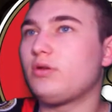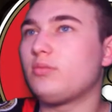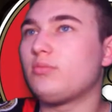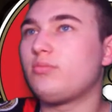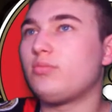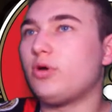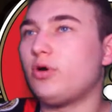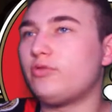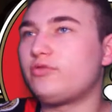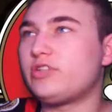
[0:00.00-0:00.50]

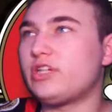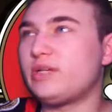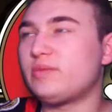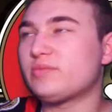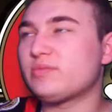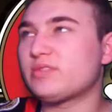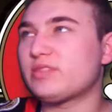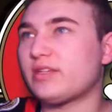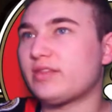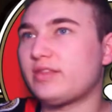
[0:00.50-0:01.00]
Both
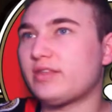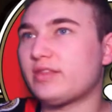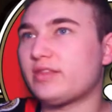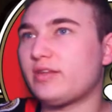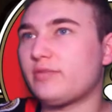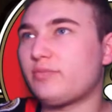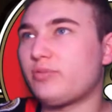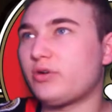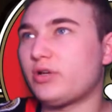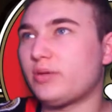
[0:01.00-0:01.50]
teams, I think they
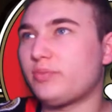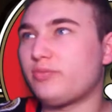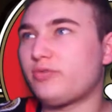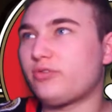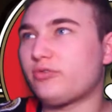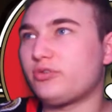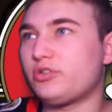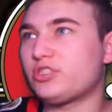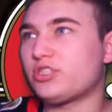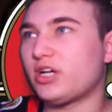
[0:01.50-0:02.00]
put up
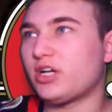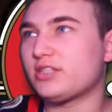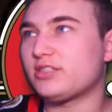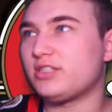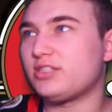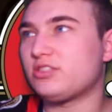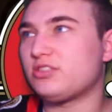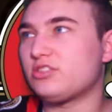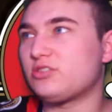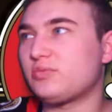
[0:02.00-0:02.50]
3 shots
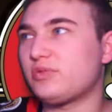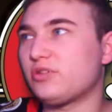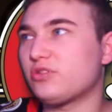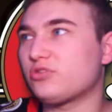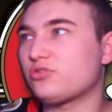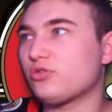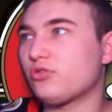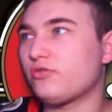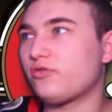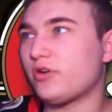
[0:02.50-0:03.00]
each this period
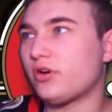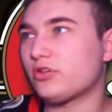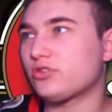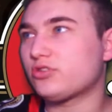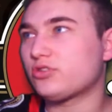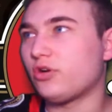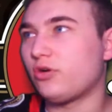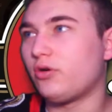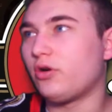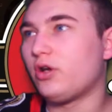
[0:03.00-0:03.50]
so far.
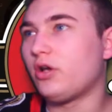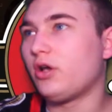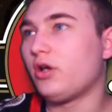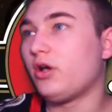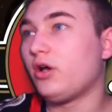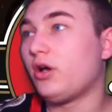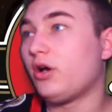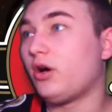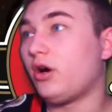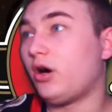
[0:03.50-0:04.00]
So
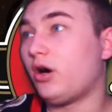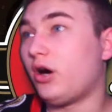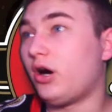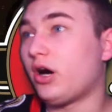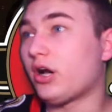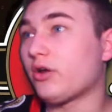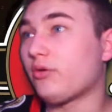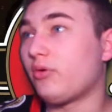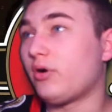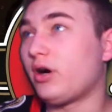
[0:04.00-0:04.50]

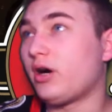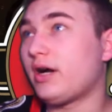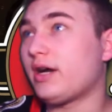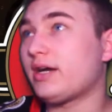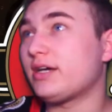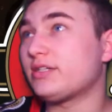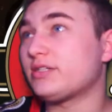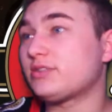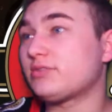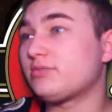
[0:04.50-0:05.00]
Ottawa
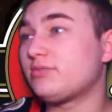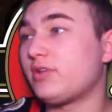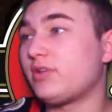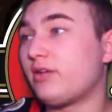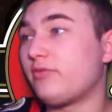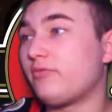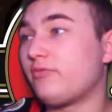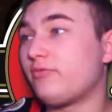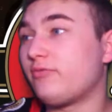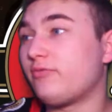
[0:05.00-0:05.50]
has
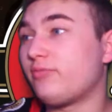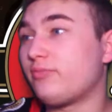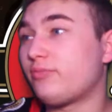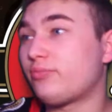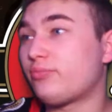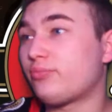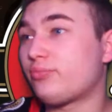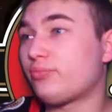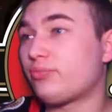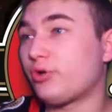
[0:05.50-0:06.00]
done
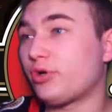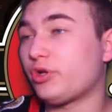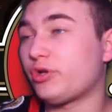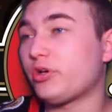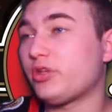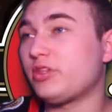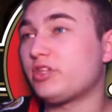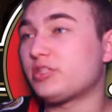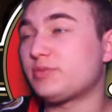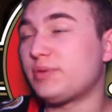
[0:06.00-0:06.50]
pretty
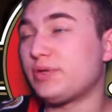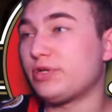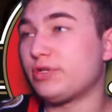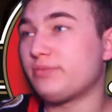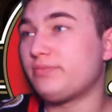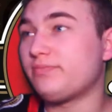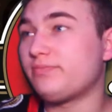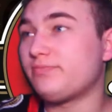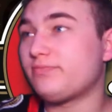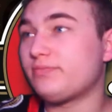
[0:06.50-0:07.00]
good this period,
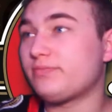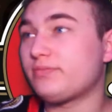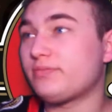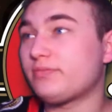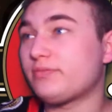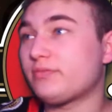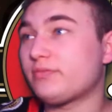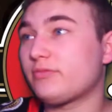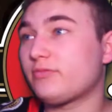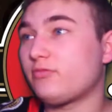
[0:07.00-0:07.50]

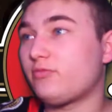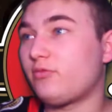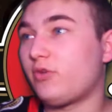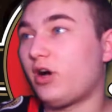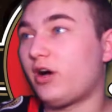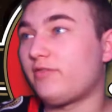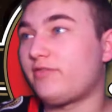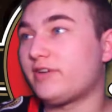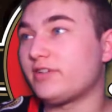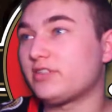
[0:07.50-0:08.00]

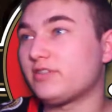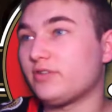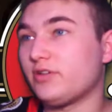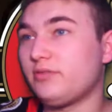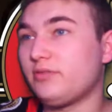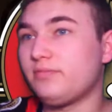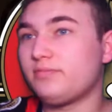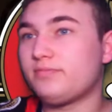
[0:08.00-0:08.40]
offensively.